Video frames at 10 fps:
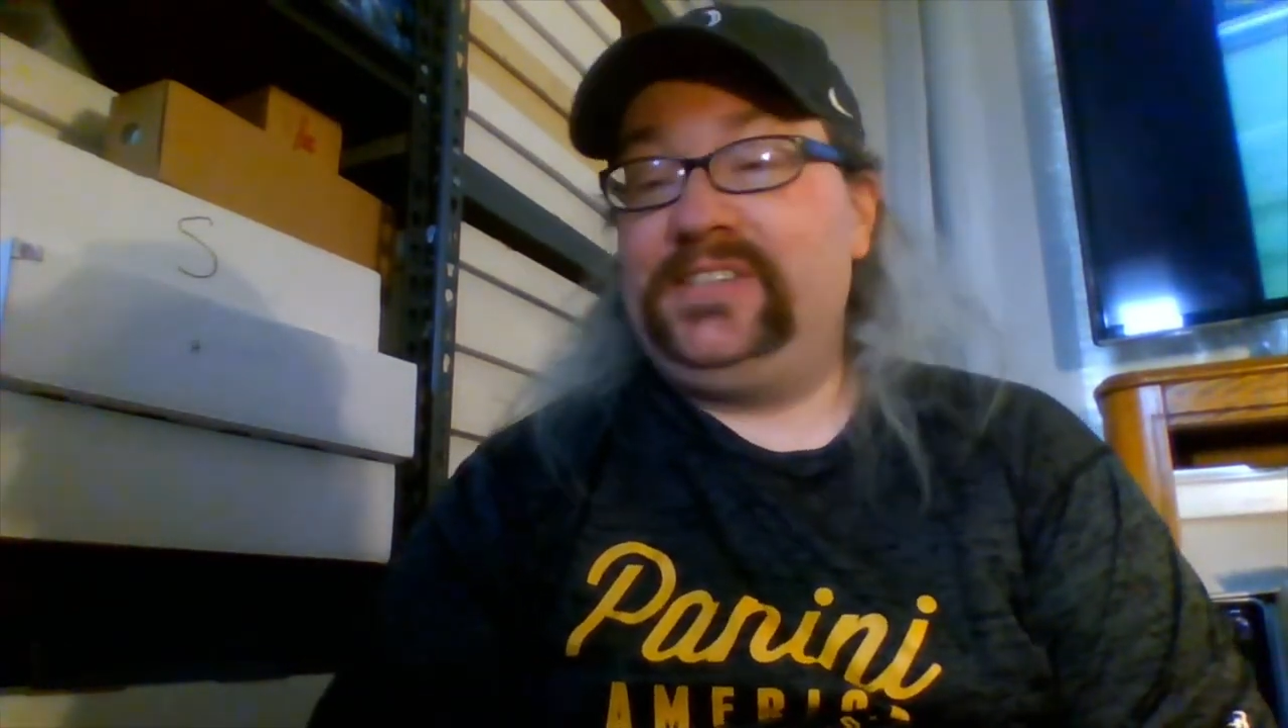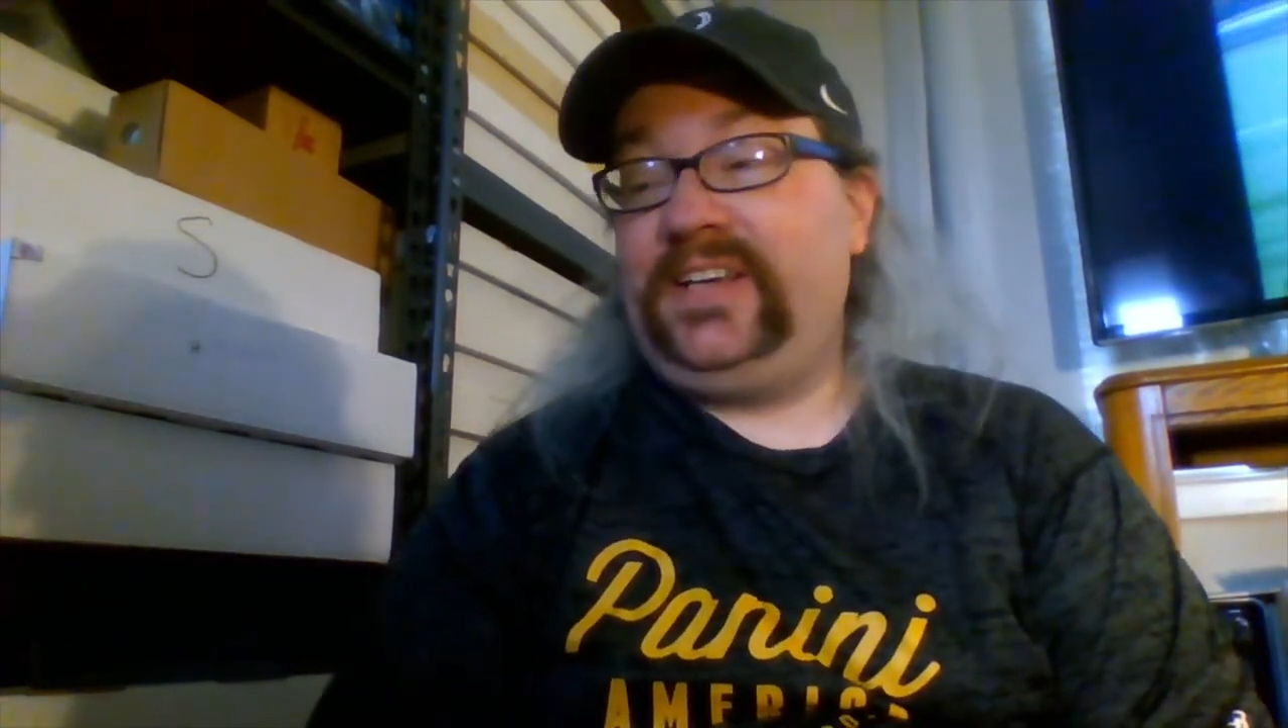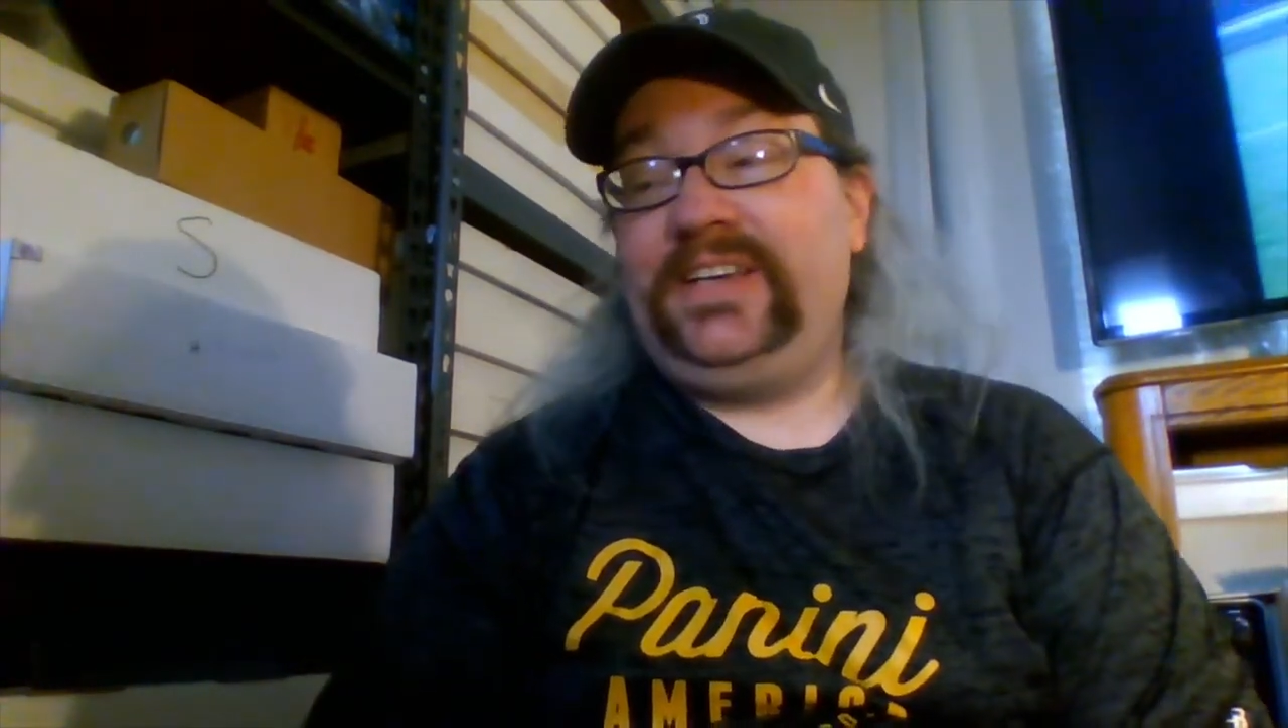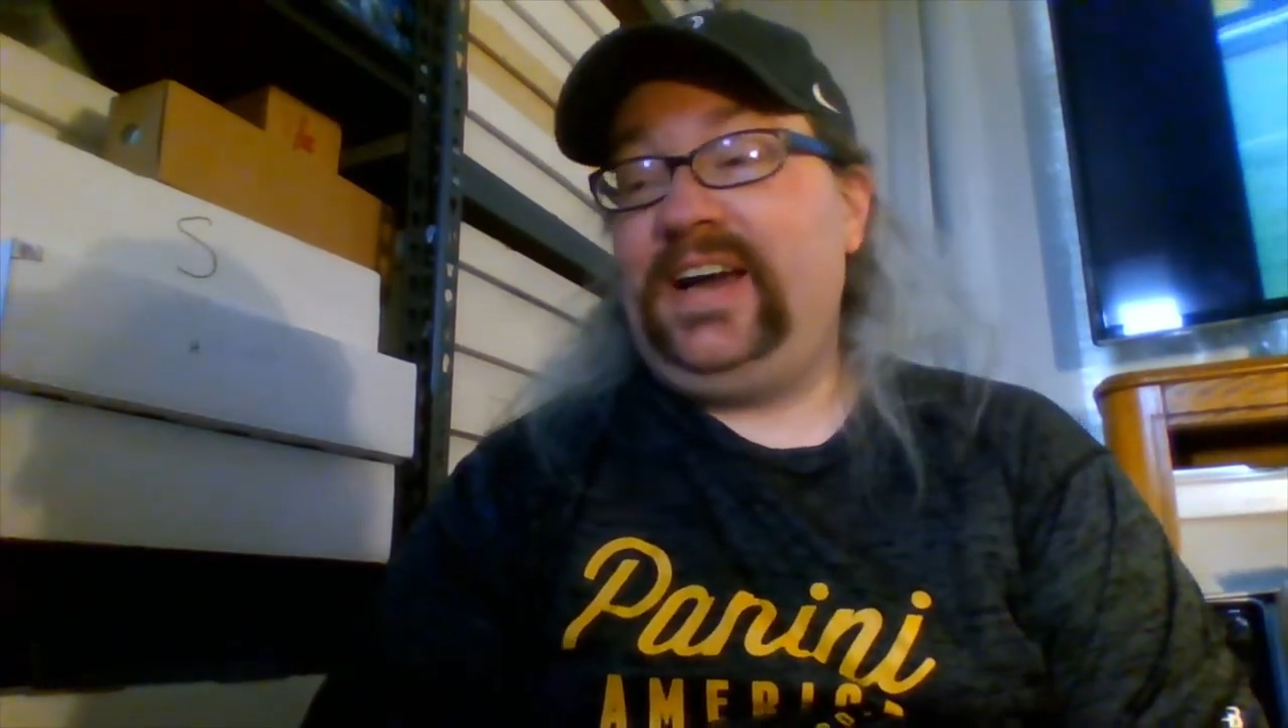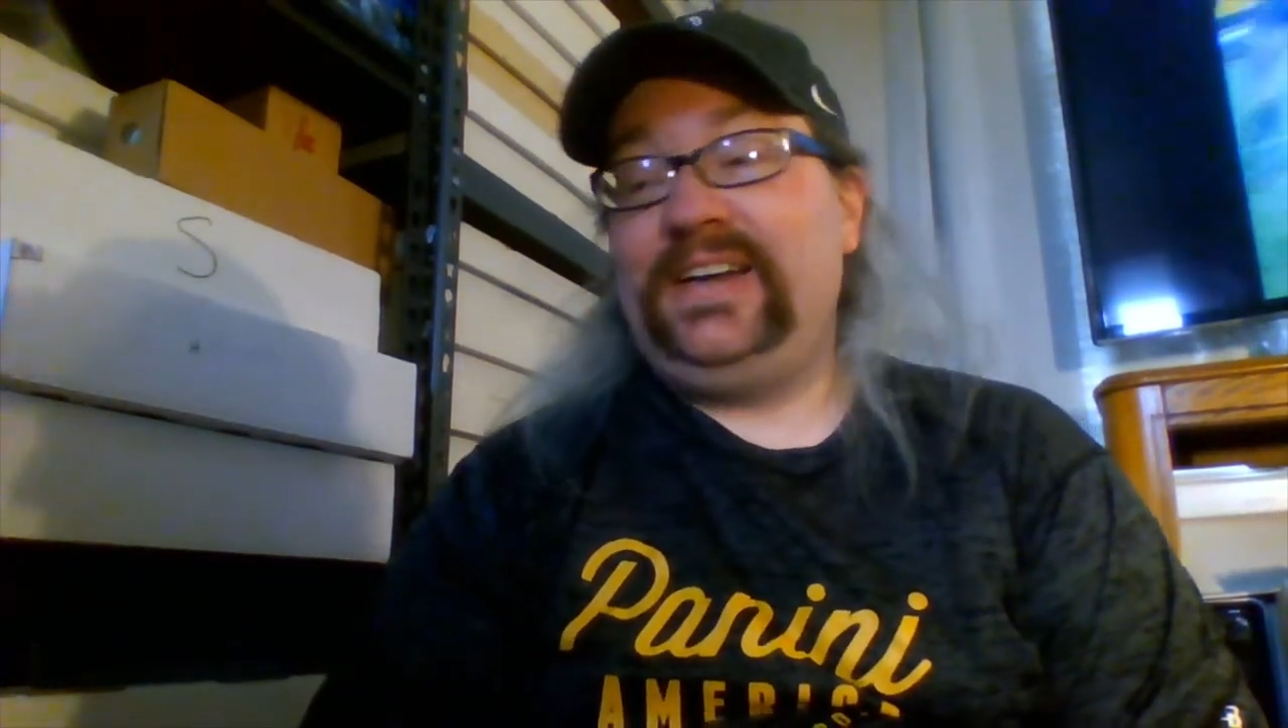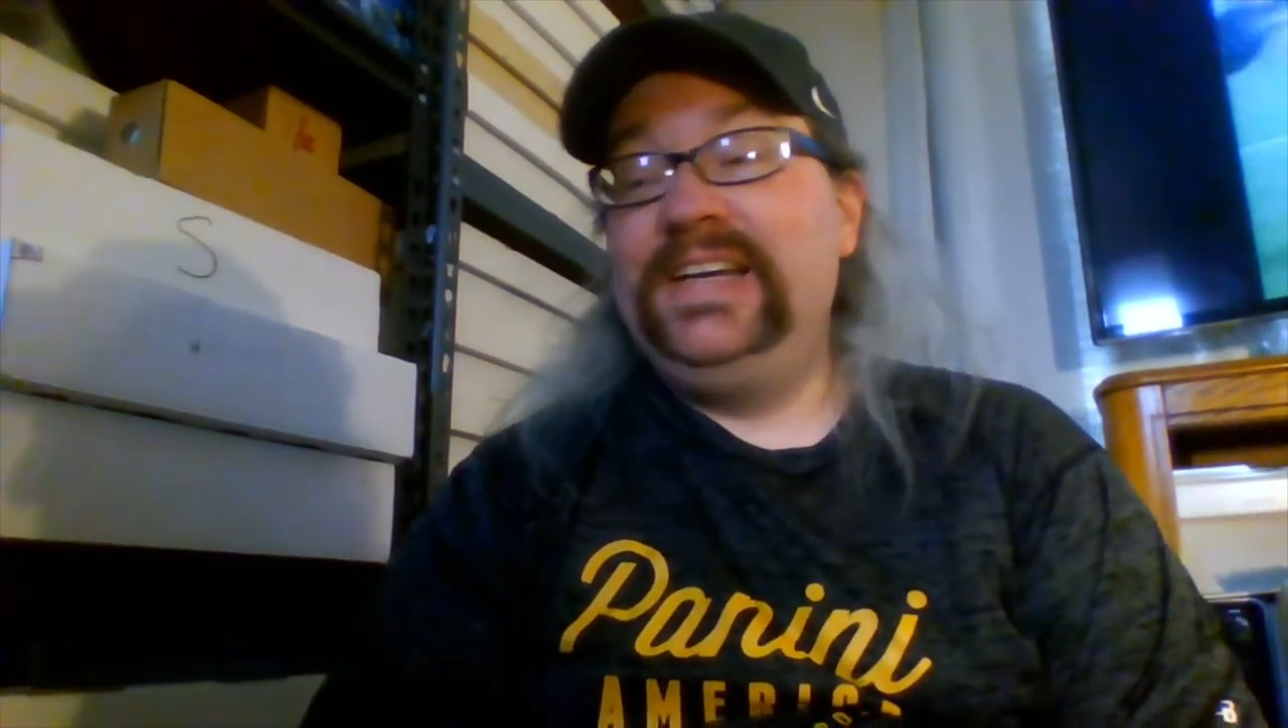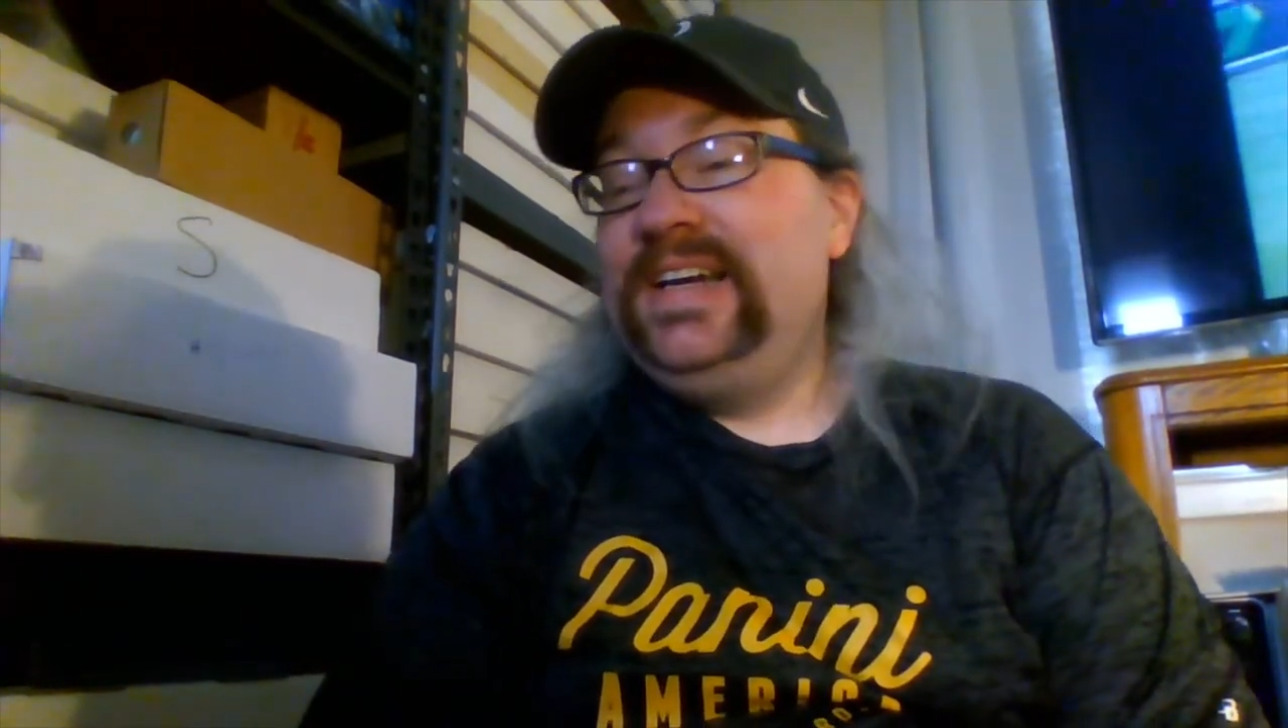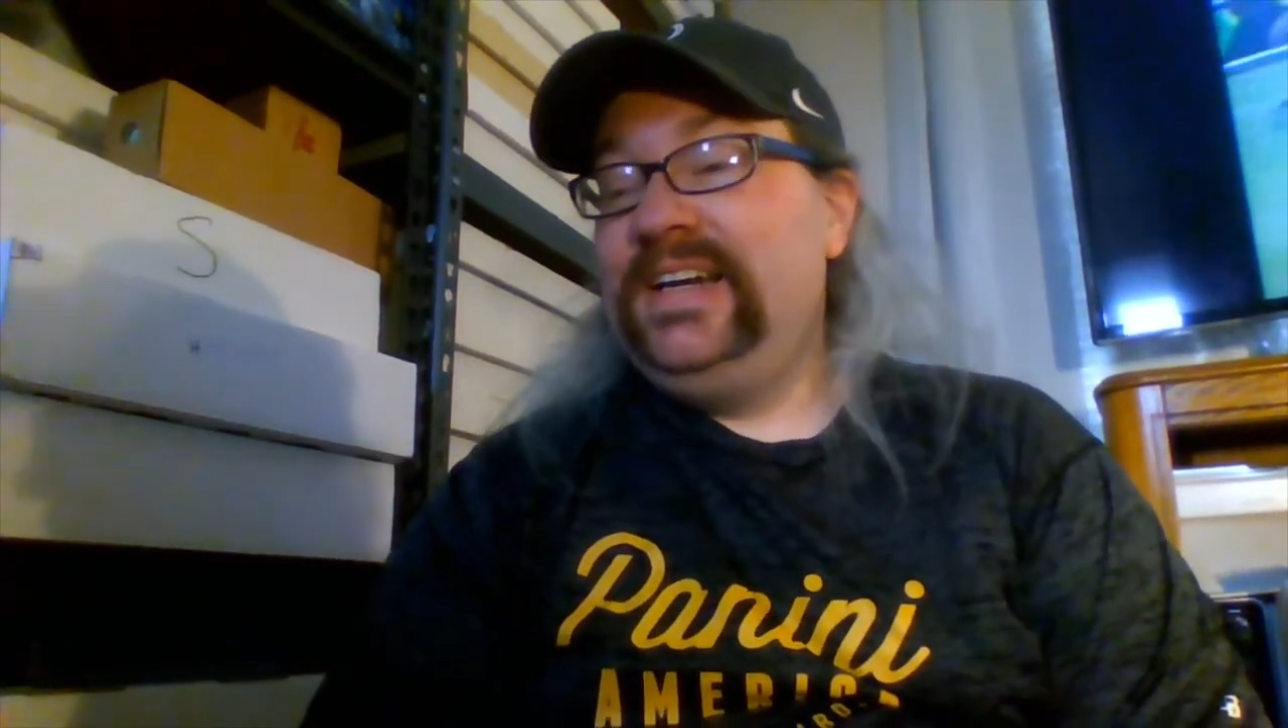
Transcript: it's like, yeah,